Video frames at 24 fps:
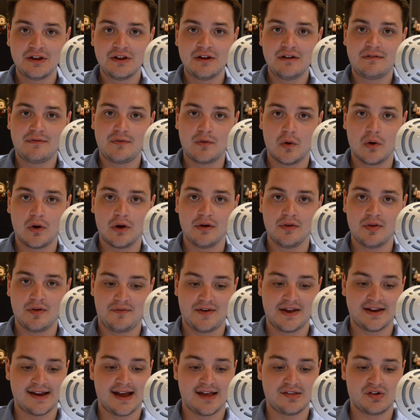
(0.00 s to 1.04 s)
for the
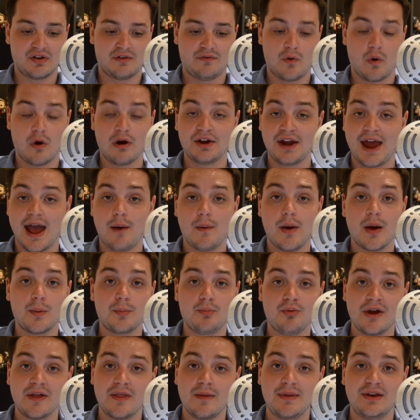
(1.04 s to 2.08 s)
Fantastic Four and how I would
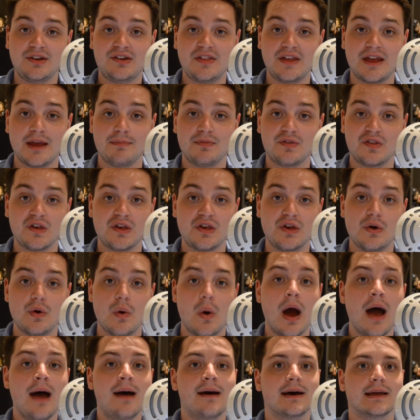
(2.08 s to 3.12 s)
bring them into the MCU.
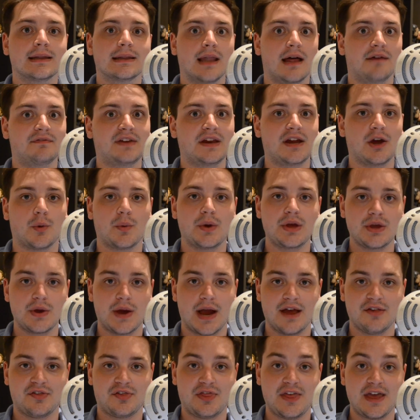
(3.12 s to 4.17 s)
I'd love to hear what you
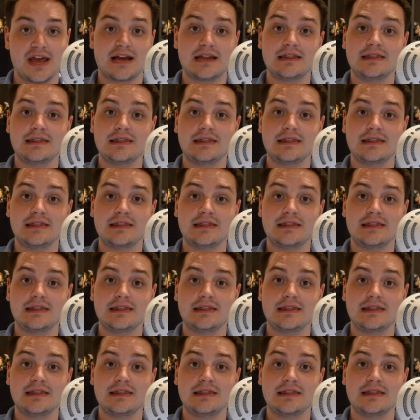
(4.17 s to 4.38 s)
guys think.